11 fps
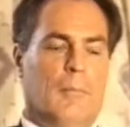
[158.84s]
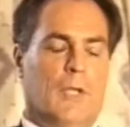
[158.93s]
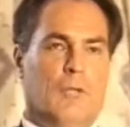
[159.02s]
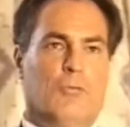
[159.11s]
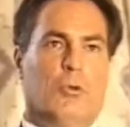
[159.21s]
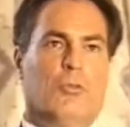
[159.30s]

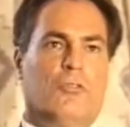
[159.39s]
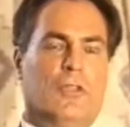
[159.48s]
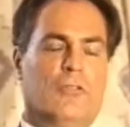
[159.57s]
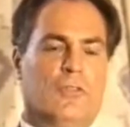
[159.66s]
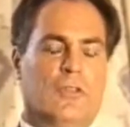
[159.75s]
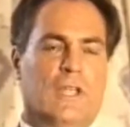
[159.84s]
In fourth
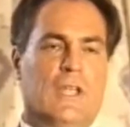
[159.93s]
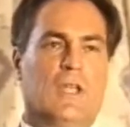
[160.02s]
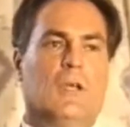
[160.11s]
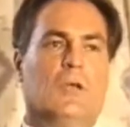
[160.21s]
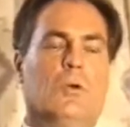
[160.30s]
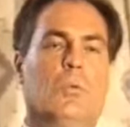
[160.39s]
density,
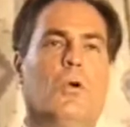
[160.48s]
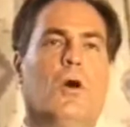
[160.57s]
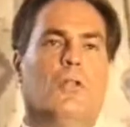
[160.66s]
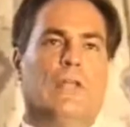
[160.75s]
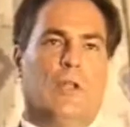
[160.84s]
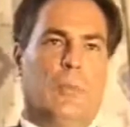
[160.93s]
we're
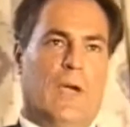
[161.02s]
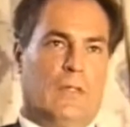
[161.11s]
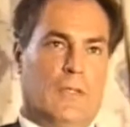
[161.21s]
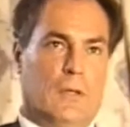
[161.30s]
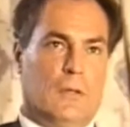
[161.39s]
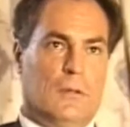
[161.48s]
all
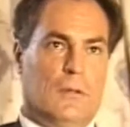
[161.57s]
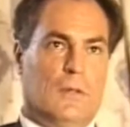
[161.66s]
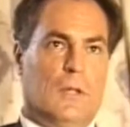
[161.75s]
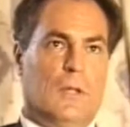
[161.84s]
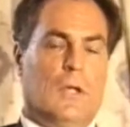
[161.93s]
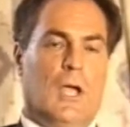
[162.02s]
telepathic.
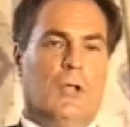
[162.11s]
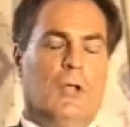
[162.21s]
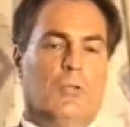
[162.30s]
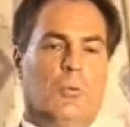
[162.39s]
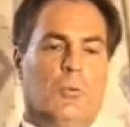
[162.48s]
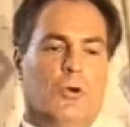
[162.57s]
In
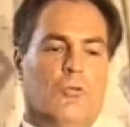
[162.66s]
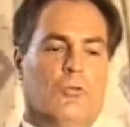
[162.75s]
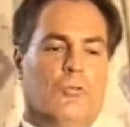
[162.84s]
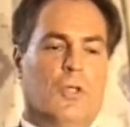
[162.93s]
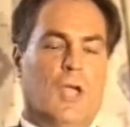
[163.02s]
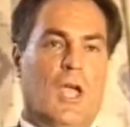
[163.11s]
other
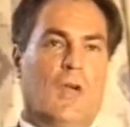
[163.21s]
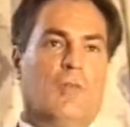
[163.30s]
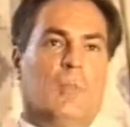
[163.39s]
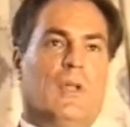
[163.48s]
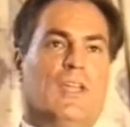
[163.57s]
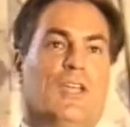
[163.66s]
words,
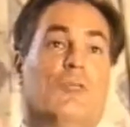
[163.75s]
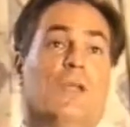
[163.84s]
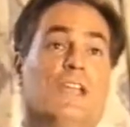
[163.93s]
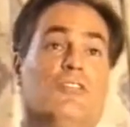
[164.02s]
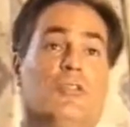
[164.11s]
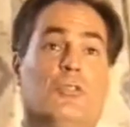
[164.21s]
everybody can
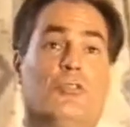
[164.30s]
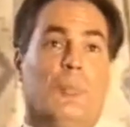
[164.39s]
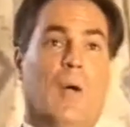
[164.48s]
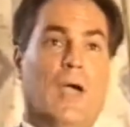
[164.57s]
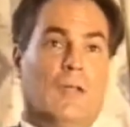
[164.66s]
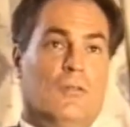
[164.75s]
read each other's
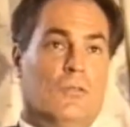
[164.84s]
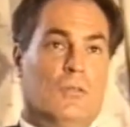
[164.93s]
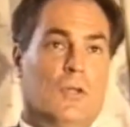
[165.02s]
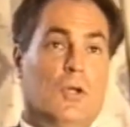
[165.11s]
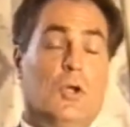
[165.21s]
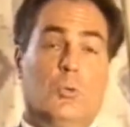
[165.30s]
minds,
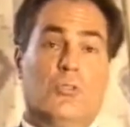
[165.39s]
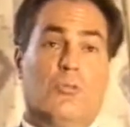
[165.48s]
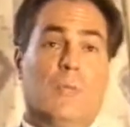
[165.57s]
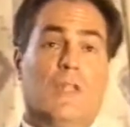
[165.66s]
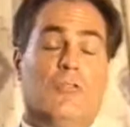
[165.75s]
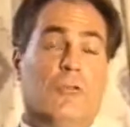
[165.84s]
which
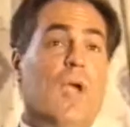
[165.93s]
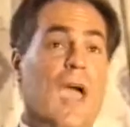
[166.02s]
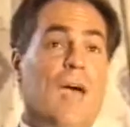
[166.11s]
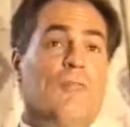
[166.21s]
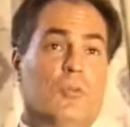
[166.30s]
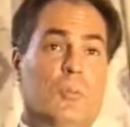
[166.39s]
means you
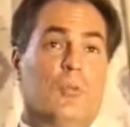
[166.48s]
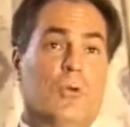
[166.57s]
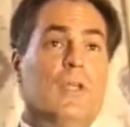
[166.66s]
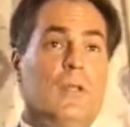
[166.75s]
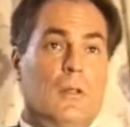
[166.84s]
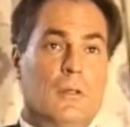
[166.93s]
have to be
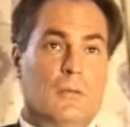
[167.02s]
real.